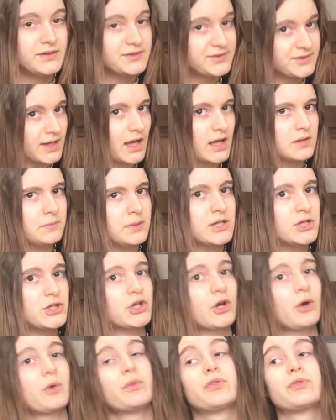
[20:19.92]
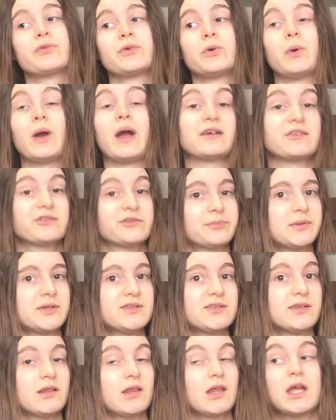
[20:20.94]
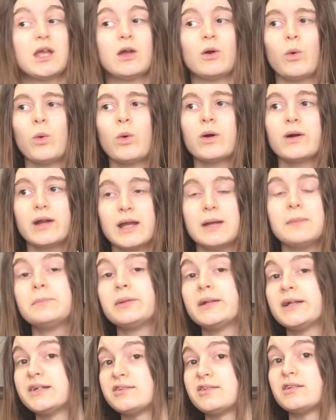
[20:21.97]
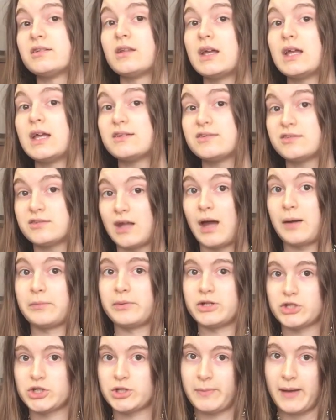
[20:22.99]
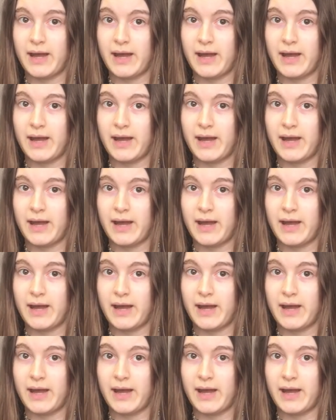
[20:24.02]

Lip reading: This can be shown through explicitly or implicitly established